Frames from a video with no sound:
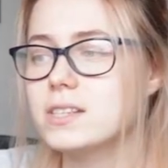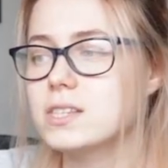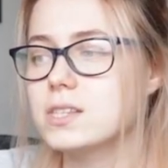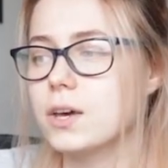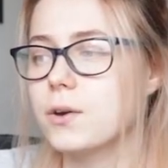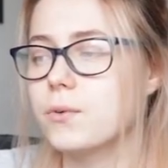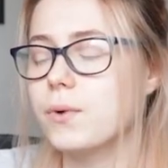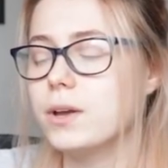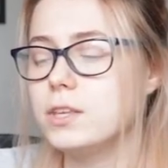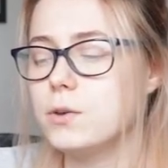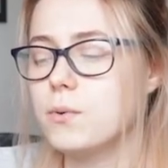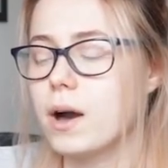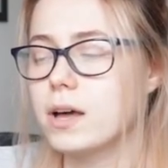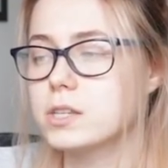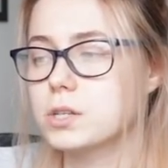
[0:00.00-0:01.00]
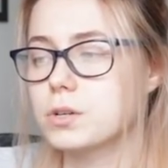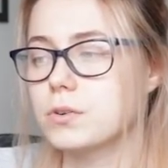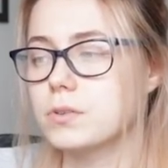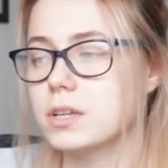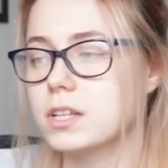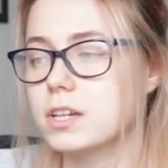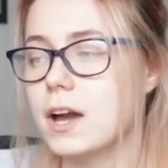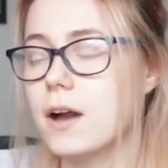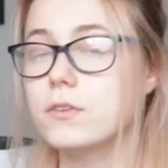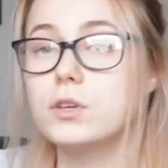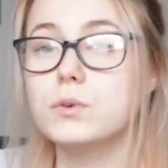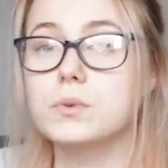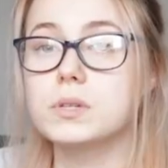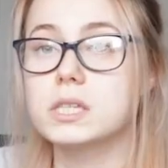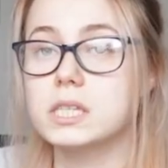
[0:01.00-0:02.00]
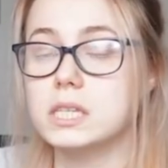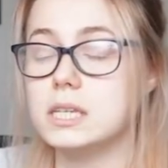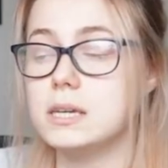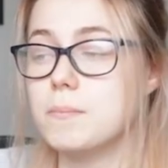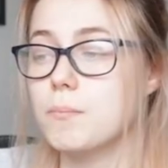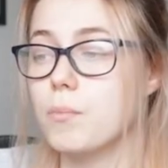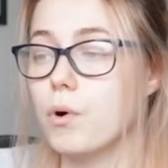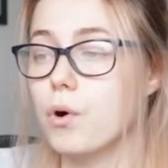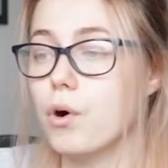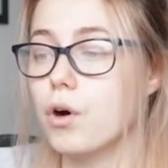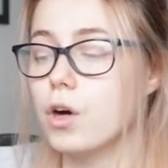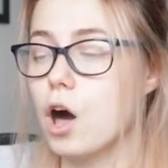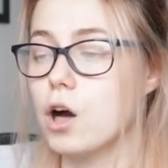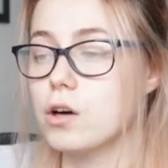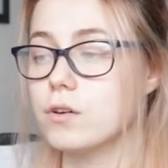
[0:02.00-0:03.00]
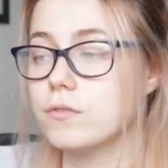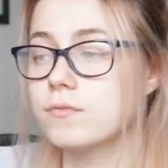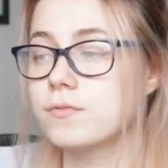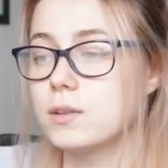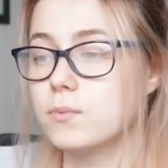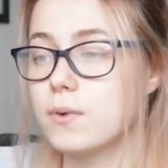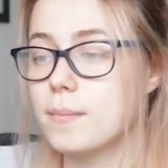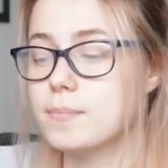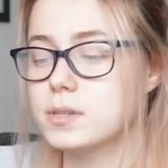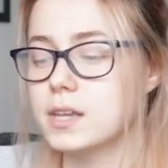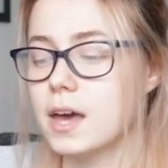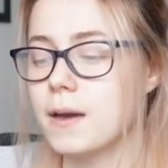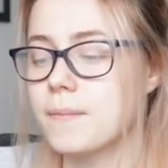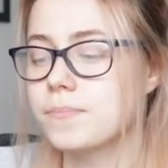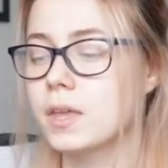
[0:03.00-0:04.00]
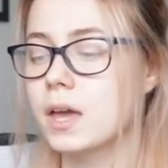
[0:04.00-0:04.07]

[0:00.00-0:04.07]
So when you are scrolling down, you will see more of the website.